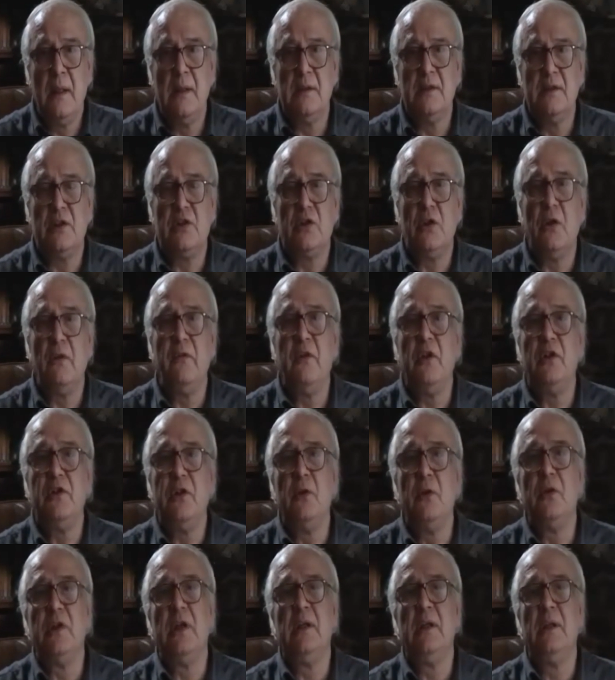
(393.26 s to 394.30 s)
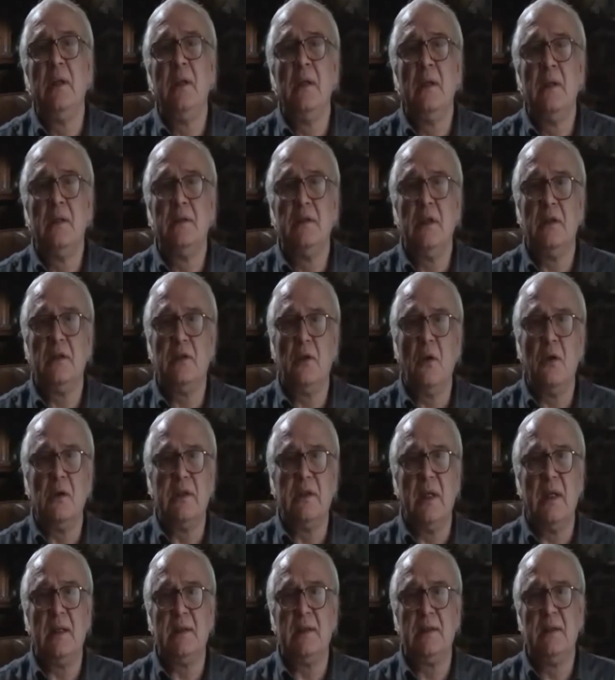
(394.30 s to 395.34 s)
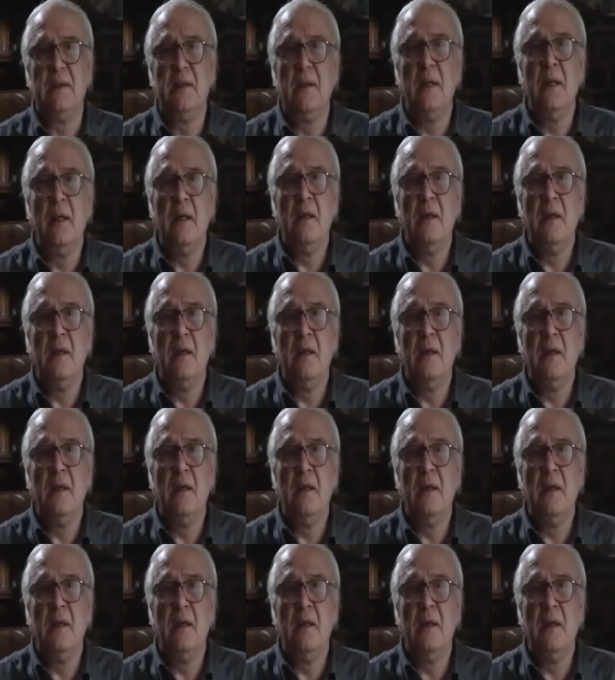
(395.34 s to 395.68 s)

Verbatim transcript: In the Soviet Union, they told us